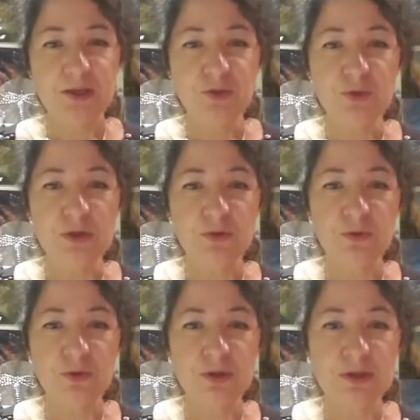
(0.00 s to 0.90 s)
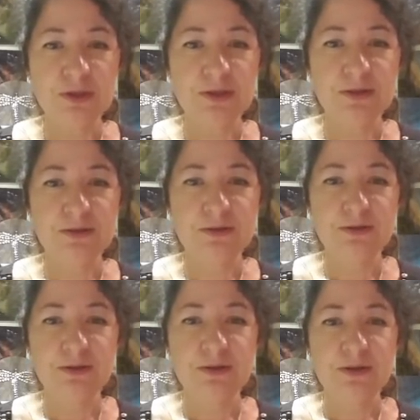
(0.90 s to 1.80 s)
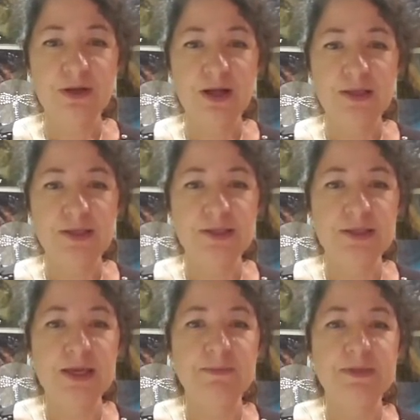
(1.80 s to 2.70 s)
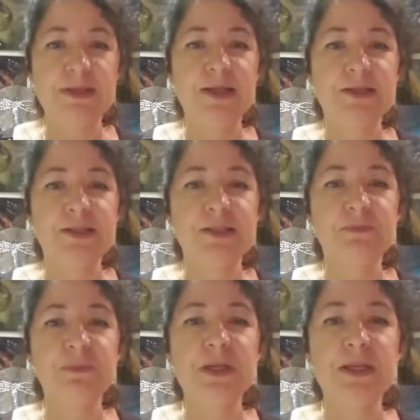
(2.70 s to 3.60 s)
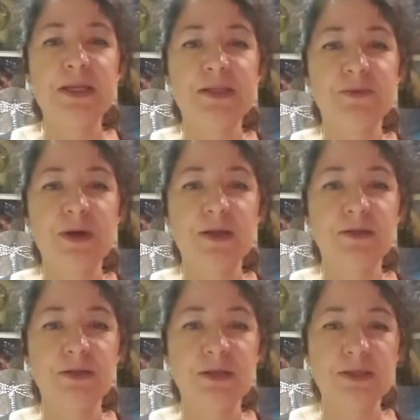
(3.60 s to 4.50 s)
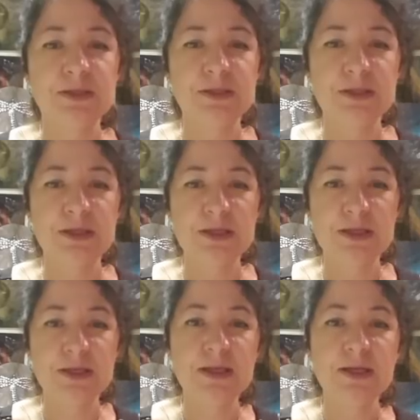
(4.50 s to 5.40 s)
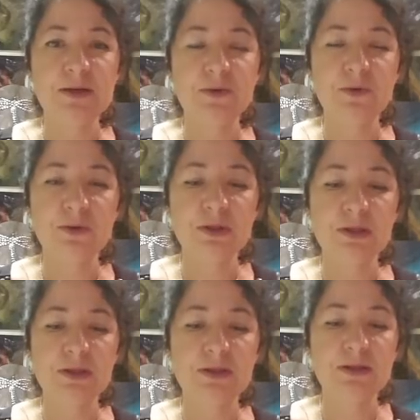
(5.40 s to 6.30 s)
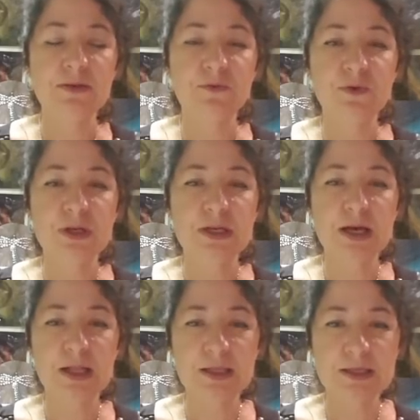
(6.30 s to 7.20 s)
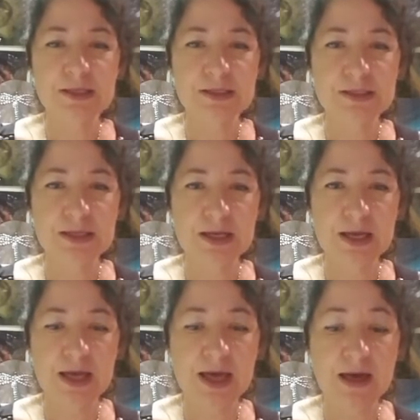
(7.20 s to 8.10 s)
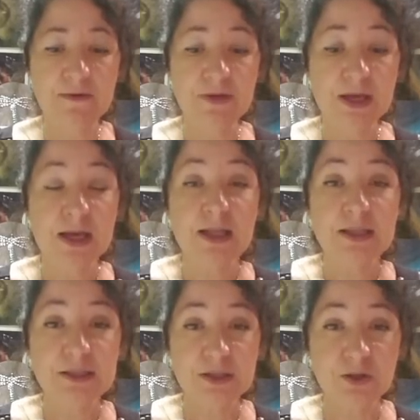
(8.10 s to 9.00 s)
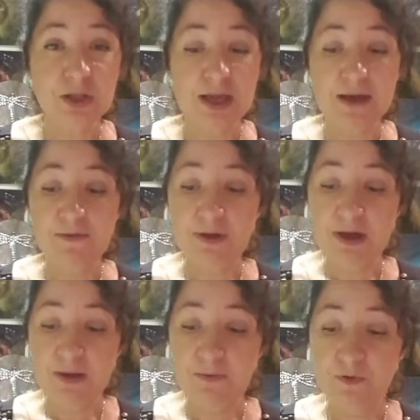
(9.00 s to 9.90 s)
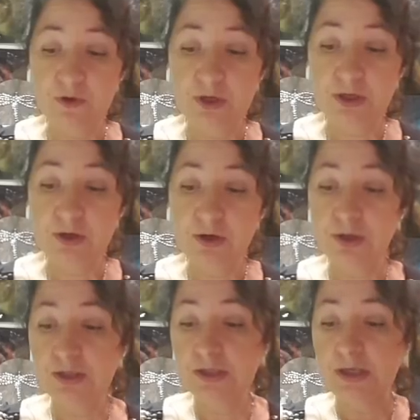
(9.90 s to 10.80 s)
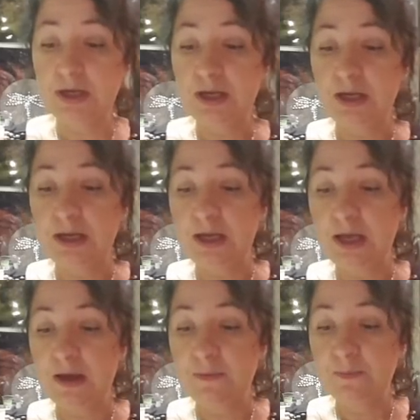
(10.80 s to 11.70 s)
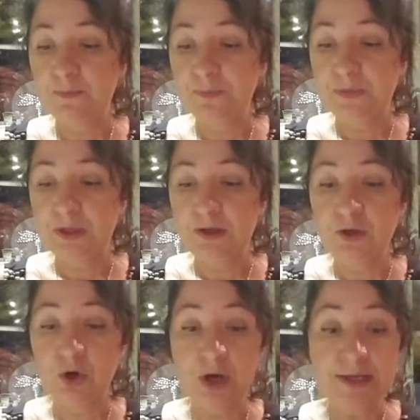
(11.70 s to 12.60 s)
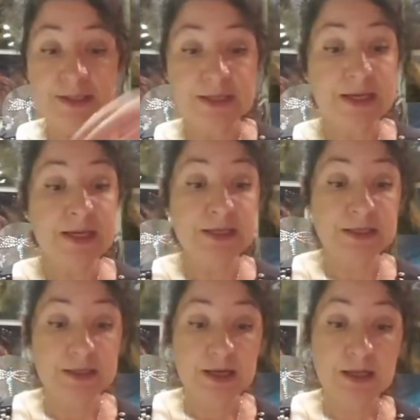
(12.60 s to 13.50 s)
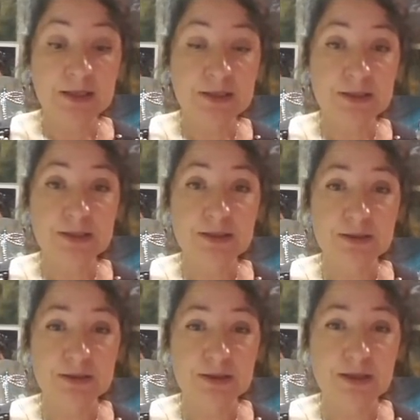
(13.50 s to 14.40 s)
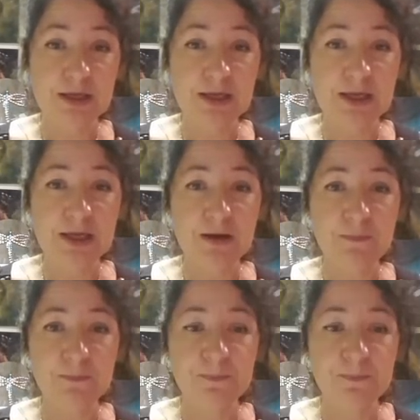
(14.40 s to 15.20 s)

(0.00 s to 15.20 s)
doing all the. I just spin these around so you can see all the different colors that I have. This is all I have. I've only got 19 colors in here,